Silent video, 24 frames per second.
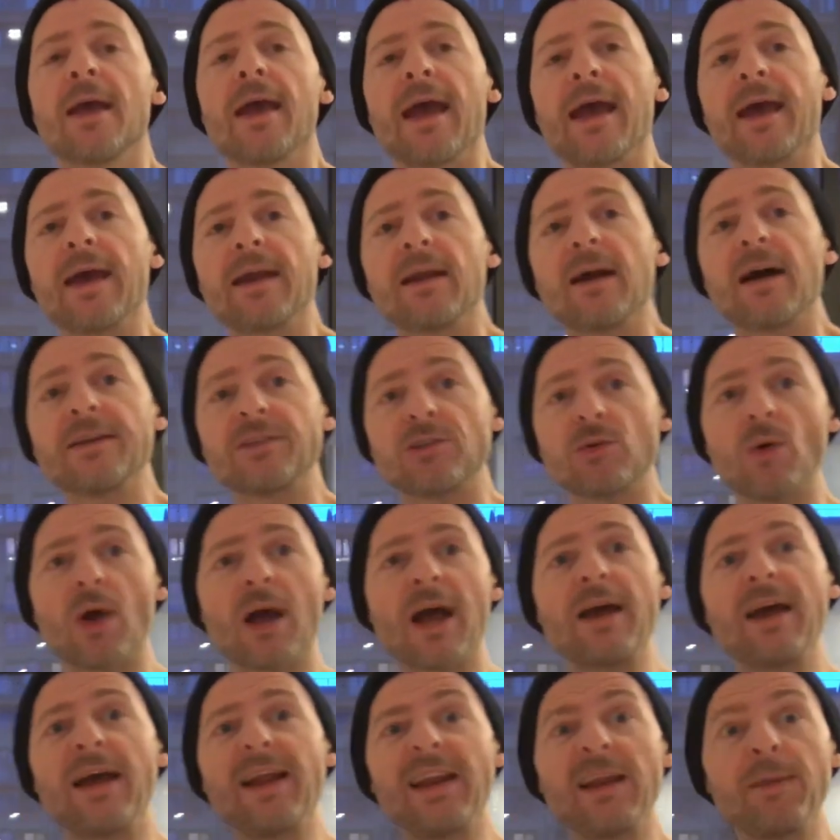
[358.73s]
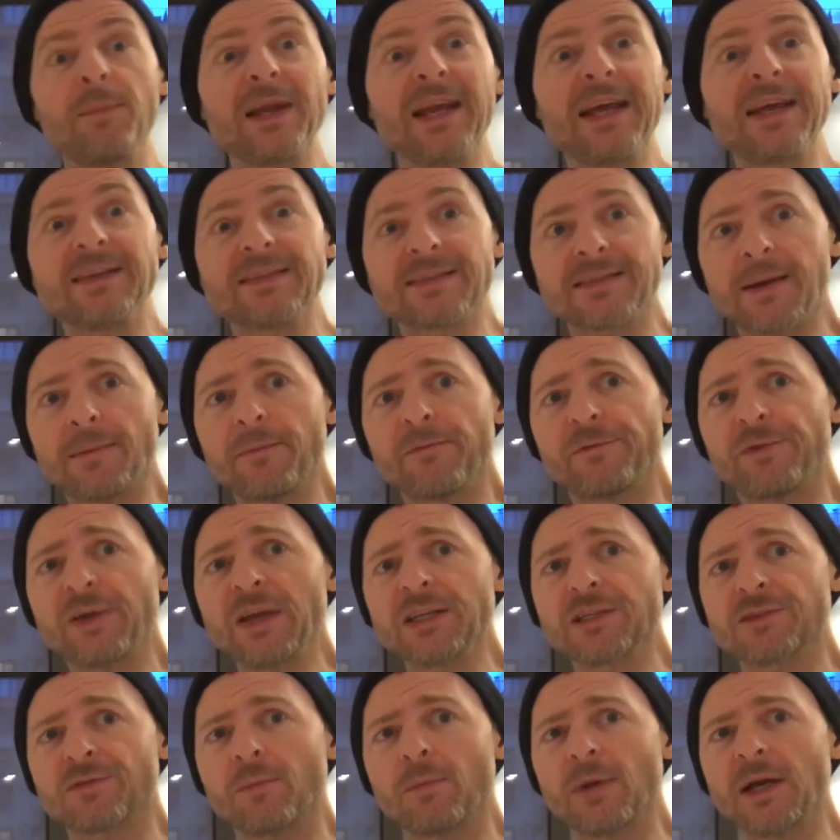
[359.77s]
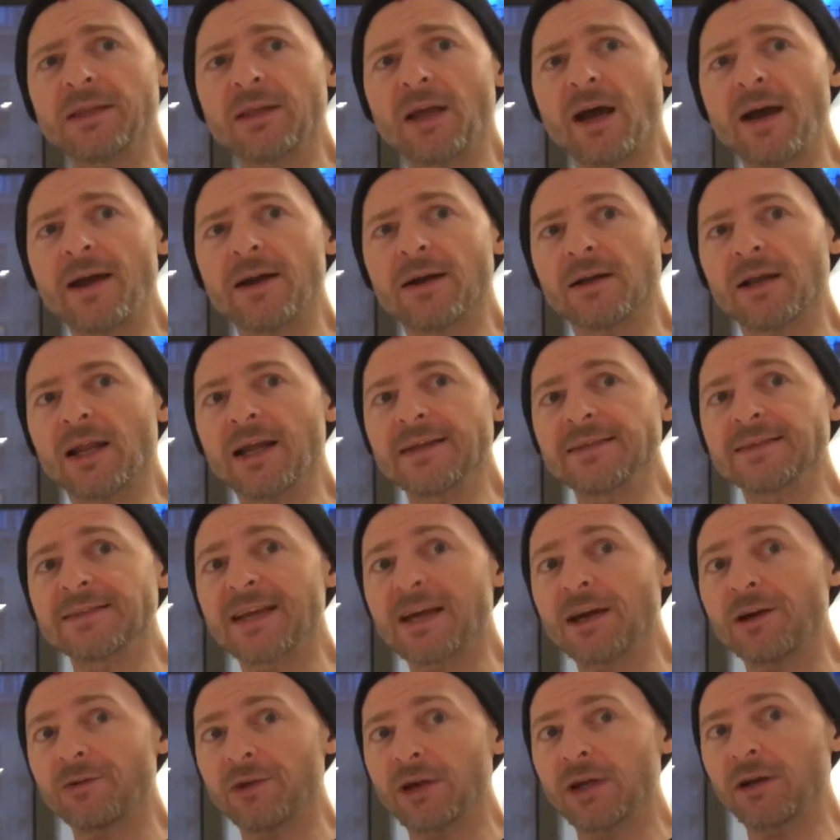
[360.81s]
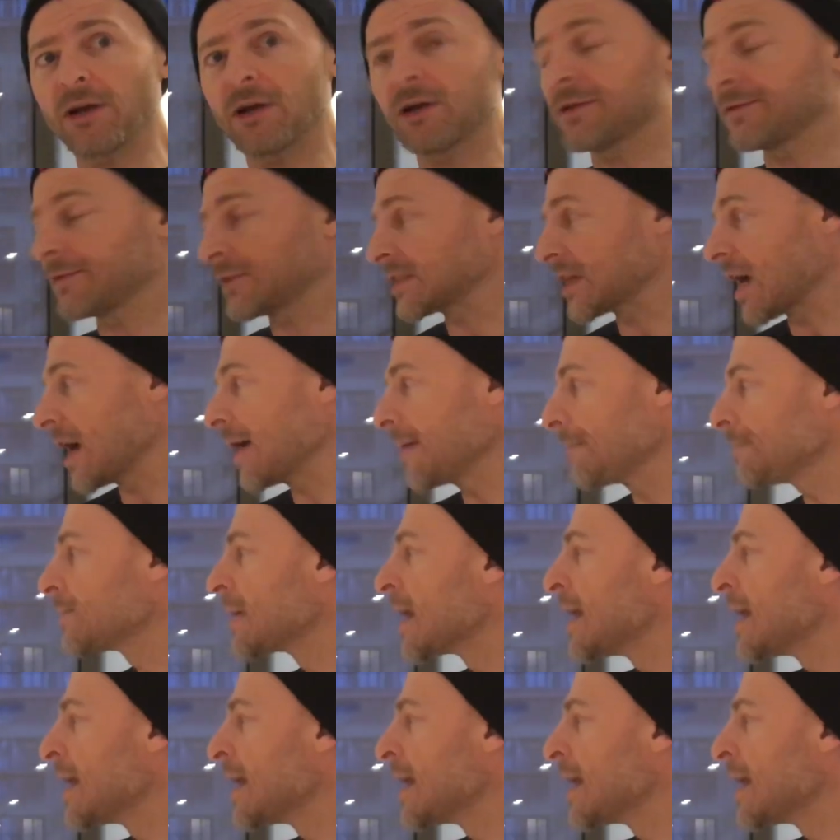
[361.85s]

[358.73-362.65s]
and I do eliminate some things from my diet, like dairy a lot of the time.